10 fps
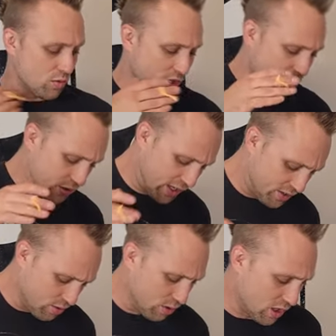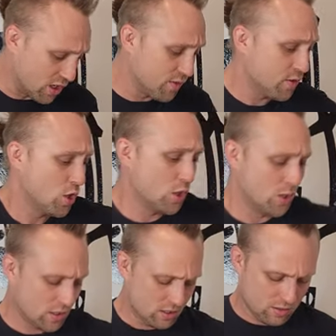run though, and I do love
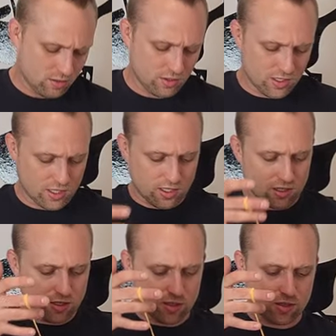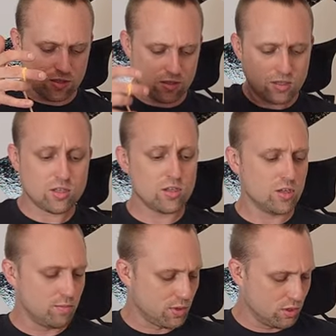the
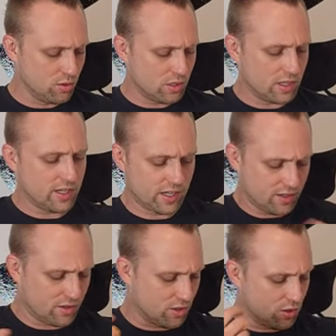the blue and the